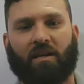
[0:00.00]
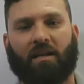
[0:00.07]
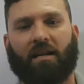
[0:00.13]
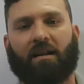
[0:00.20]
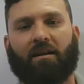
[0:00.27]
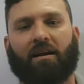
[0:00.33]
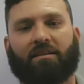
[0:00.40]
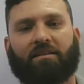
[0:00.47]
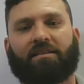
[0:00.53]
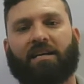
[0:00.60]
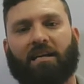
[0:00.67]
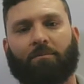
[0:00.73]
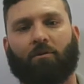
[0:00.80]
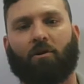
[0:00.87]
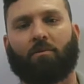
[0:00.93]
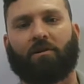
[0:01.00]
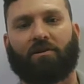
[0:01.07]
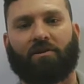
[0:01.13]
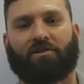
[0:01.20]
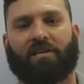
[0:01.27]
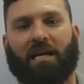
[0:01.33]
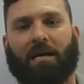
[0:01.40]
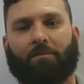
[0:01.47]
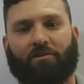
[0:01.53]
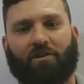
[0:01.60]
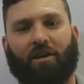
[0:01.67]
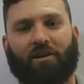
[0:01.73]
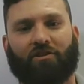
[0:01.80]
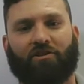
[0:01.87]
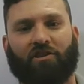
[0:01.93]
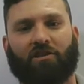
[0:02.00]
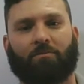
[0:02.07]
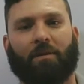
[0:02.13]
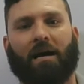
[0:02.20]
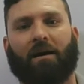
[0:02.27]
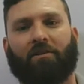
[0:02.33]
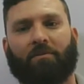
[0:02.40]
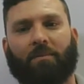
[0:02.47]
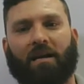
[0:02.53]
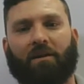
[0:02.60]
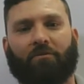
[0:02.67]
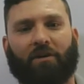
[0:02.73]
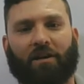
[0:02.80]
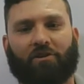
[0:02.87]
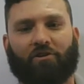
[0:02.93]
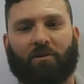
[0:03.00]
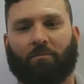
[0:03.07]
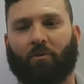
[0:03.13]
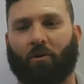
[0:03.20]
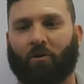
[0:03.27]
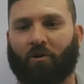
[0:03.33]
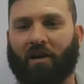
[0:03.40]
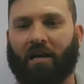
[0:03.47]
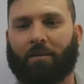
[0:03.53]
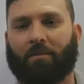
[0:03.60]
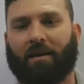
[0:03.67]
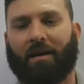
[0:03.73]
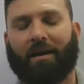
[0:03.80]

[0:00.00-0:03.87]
And I'd like to take a moment of your time to talk to you about the manufacturing program